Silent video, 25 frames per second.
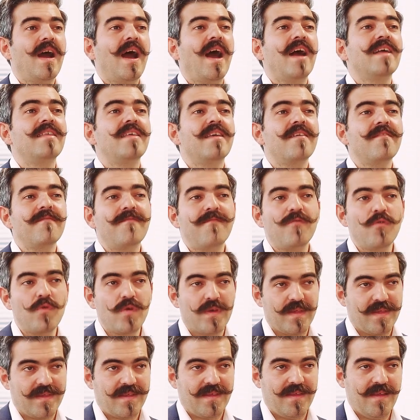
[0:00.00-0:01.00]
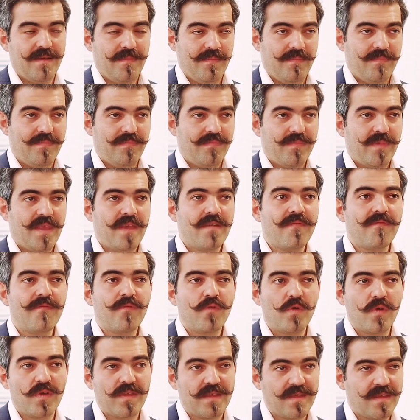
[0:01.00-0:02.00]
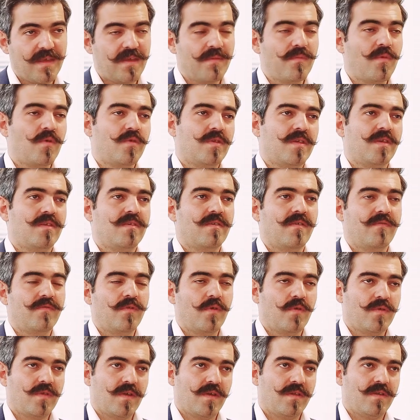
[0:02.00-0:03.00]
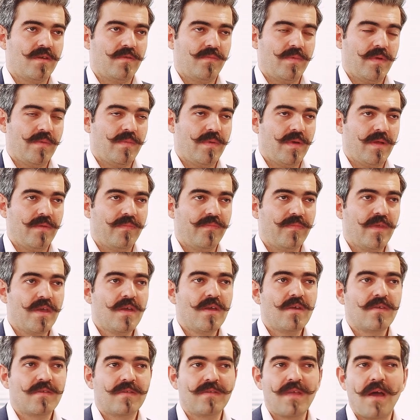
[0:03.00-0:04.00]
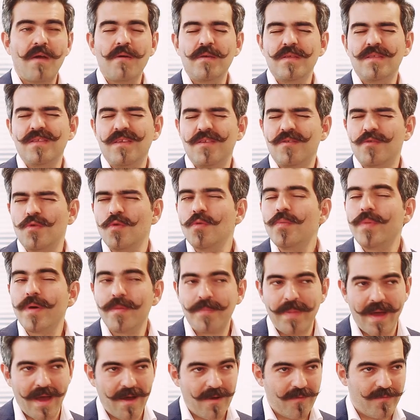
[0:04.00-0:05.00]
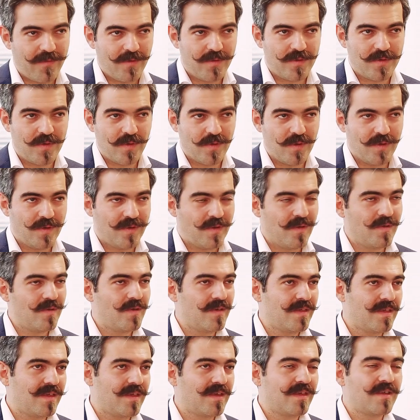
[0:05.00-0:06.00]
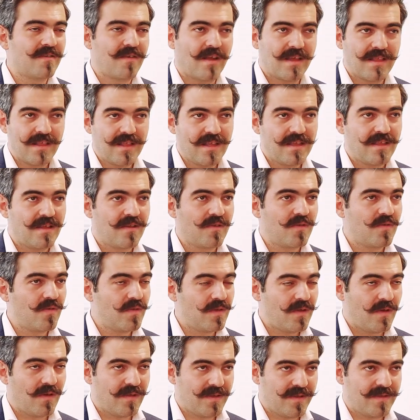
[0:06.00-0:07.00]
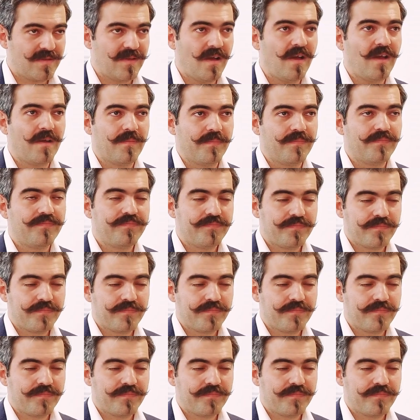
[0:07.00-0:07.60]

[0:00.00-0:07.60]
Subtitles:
and influence the emotions of those other people. So now it's a super powerful tool. You know, you see great leaders do it all the time.